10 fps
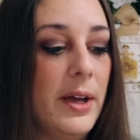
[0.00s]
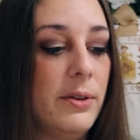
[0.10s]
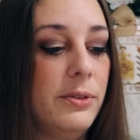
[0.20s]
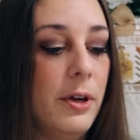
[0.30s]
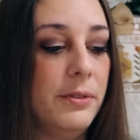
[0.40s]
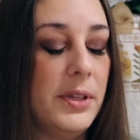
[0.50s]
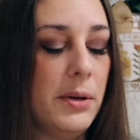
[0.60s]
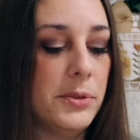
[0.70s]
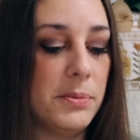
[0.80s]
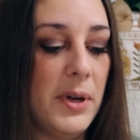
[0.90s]
I don't know if
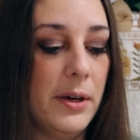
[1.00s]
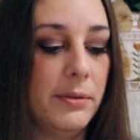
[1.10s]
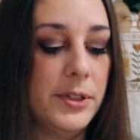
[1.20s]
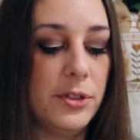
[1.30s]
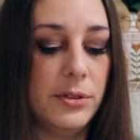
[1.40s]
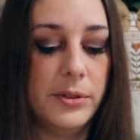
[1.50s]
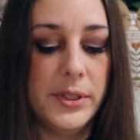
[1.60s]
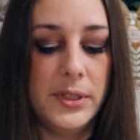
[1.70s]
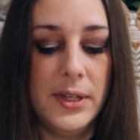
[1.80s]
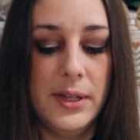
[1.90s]
that was my original
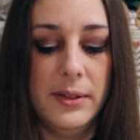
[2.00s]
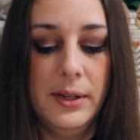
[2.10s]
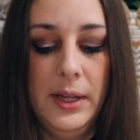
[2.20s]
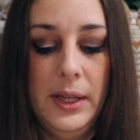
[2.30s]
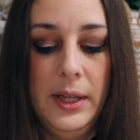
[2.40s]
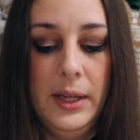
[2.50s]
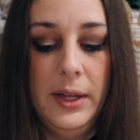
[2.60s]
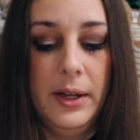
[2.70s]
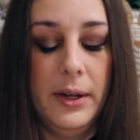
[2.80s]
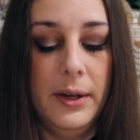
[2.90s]
intent.
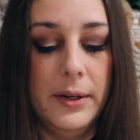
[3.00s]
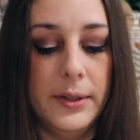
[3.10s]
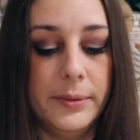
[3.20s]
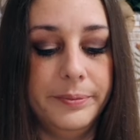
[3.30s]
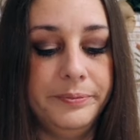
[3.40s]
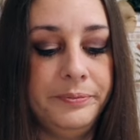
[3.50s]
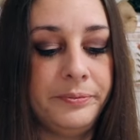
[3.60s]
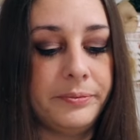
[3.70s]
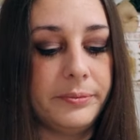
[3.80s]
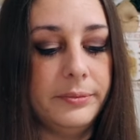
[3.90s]

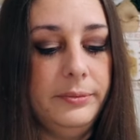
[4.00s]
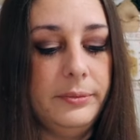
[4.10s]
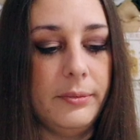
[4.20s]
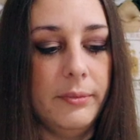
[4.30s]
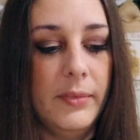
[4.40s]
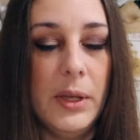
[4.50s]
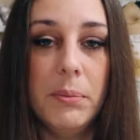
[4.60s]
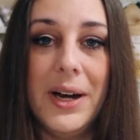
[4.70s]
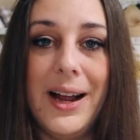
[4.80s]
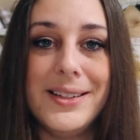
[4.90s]

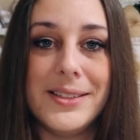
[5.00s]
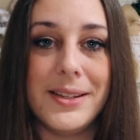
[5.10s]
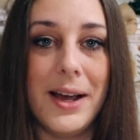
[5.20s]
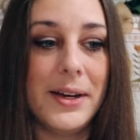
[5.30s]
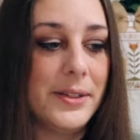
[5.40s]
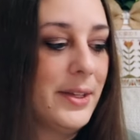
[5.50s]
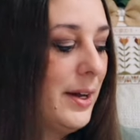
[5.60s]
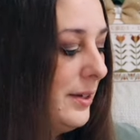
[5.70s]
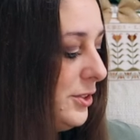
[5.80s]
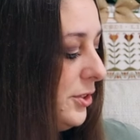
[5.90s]
But I decided that
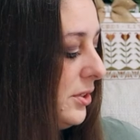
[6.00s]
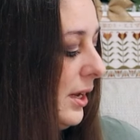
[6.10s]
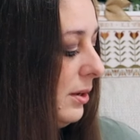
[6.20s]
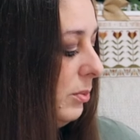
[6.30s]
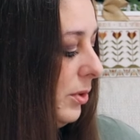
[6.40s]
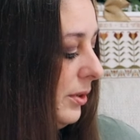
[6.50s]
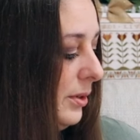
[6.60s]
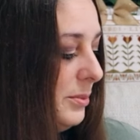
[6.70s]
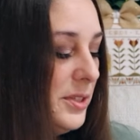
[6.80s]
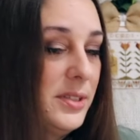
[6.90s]
I just kind of wanted
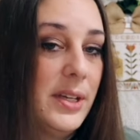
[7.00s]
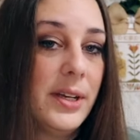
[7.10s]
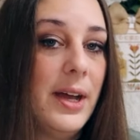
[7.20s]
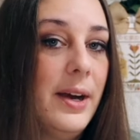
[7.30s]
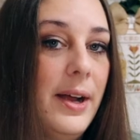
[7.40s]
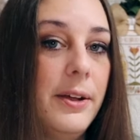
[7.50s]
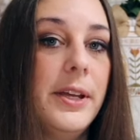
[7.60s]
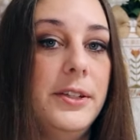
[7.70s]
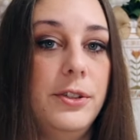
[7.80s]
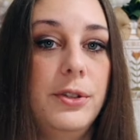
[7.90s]
them to sit kind of how
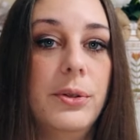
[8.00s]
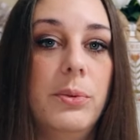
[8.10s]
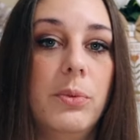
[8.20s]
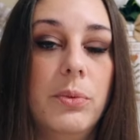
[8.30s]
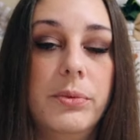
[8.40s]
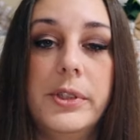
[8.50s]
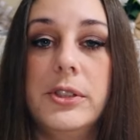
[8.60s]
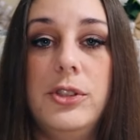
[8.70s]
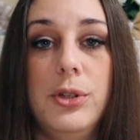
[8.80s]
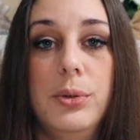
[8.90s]
they do, the
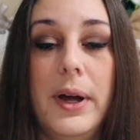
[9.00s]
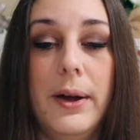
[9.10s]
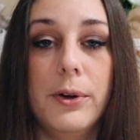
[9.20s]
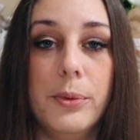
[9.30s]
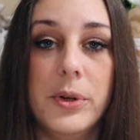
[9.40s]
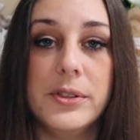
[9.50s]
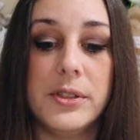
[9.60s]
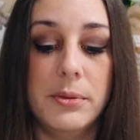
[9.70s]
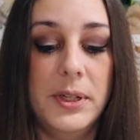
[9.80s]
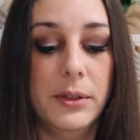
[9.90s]
two outer ones
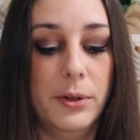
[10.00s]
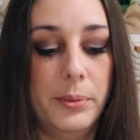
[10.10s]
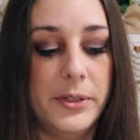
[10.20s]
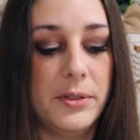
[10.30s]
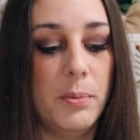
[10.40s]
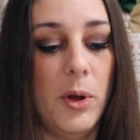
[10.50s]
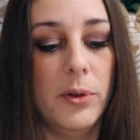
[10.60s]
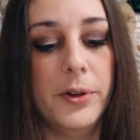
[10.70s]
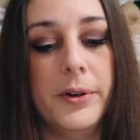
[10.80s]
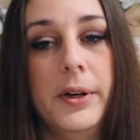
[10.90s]
to be a little bit
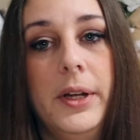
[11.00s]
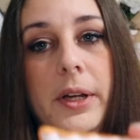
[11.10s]
smaller.